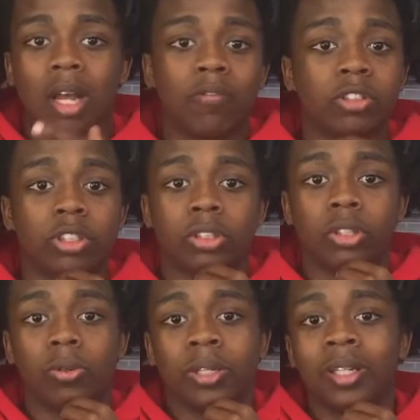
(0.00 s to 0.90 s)
Love what
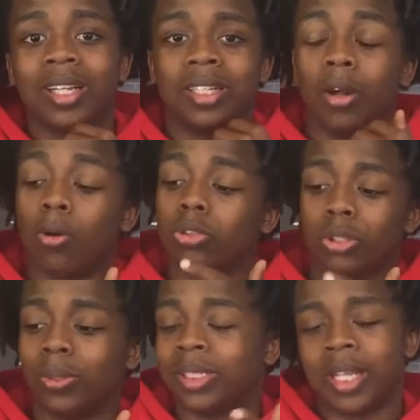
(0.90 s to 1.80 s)
you're doing, and
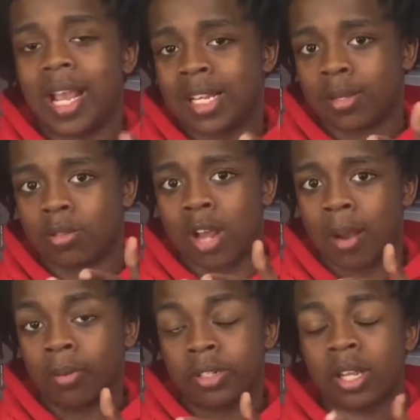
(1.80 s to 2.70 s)
don't do it to gain
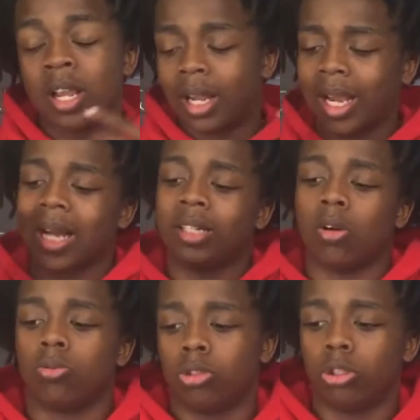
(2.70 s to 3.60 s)
subscribers. Like, I
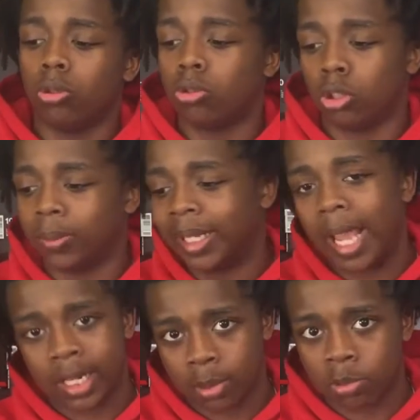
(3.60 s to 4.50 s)
don't do YouTube
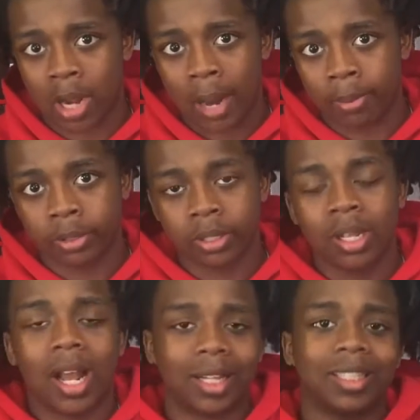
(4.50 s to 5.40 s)
to gain subscribers.
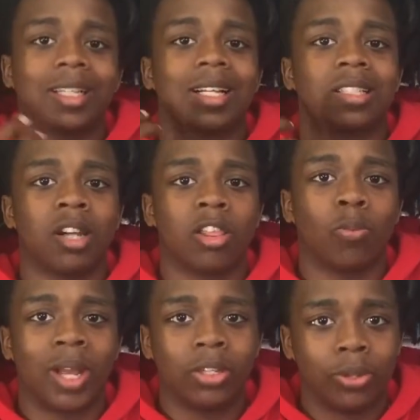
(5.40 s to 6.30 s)
I think that's
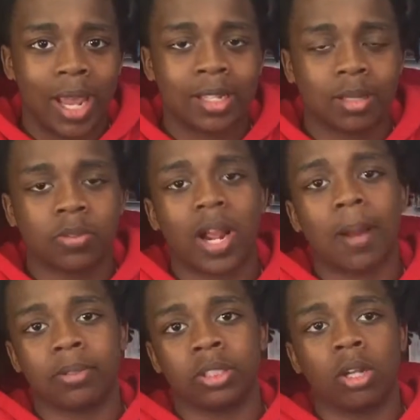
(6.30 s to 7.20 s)
another way you gain
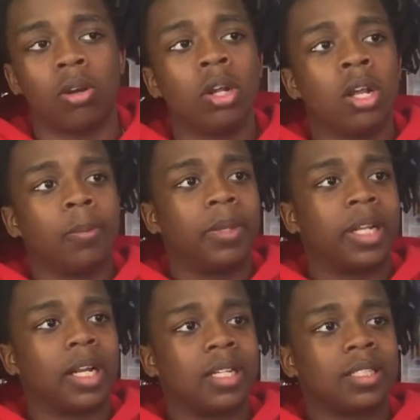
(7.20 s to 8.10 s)
subscribers though,
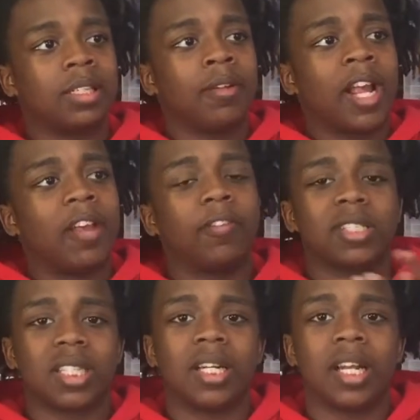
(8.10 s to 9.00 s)
because
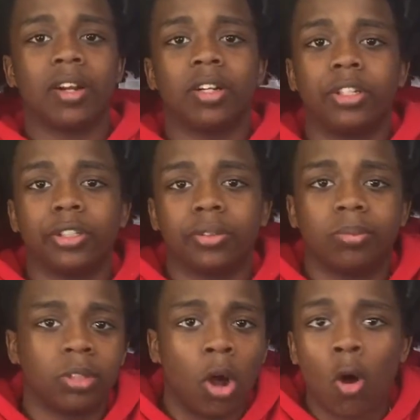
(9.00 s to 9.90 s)
if you're sitting here
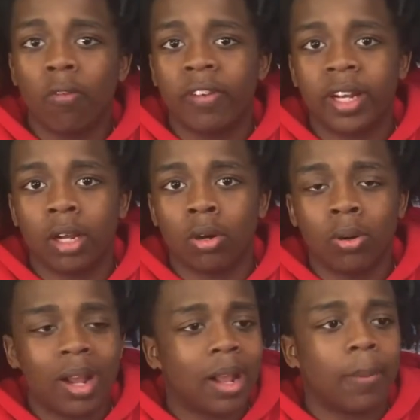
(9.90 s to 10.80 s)
and the whole
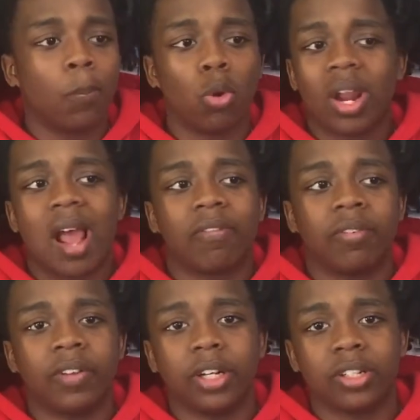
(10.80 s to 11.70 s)
video, more than
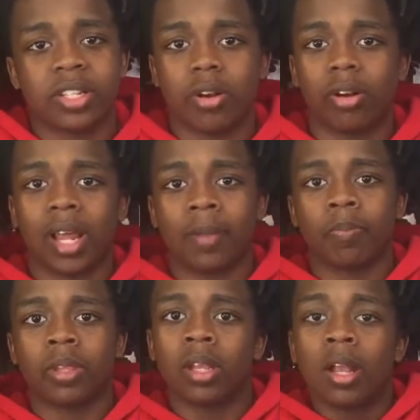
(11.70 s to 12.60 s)
half of the video, you're sitting there
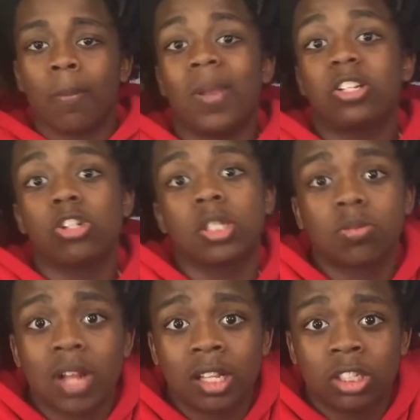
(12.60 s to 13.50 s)
like, make sure
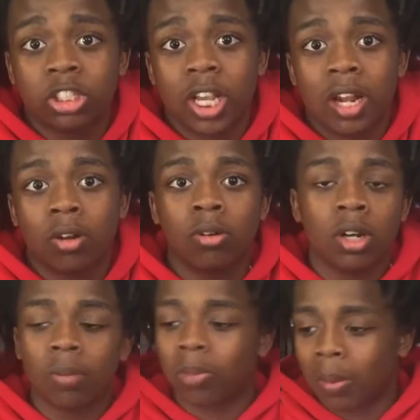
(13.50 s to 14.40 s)
you subscribe to this
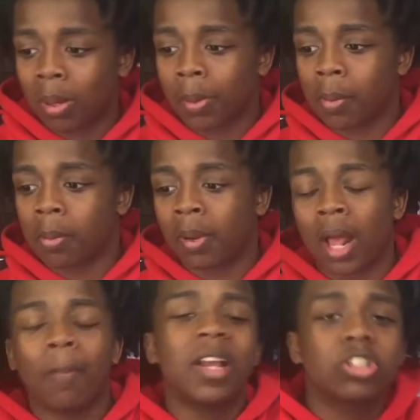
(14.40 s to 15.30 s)
channel, blah, blah, blah, blah,
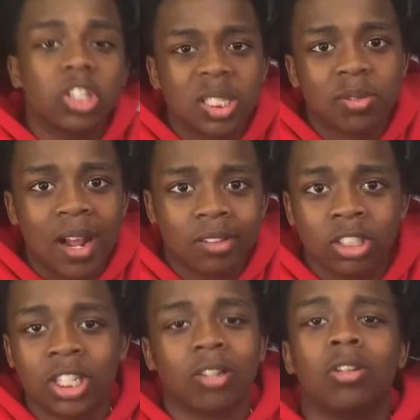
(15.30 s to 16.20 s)
blah. Make sure you
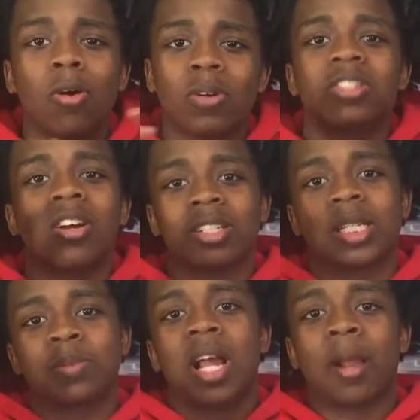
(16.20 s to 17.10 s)
subscribe to the channel. No one's
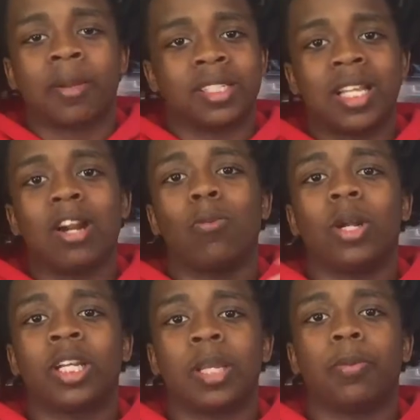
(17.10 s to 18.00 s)
going to subscribe because they
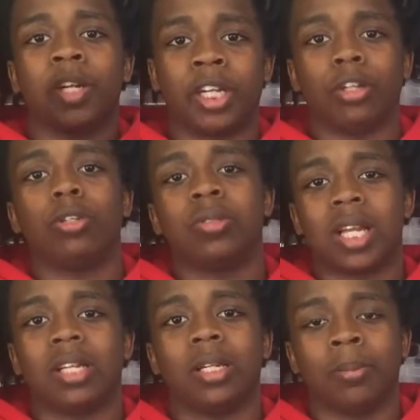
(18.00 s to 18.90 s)
don't want to keep on hearing
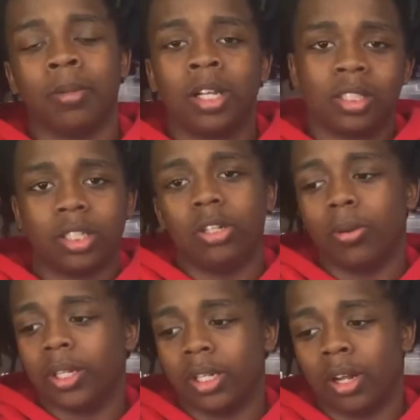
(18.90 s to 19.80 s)
you telling them to
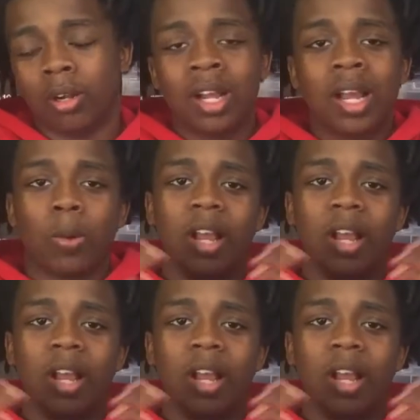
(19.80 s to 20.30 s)
do it, you know.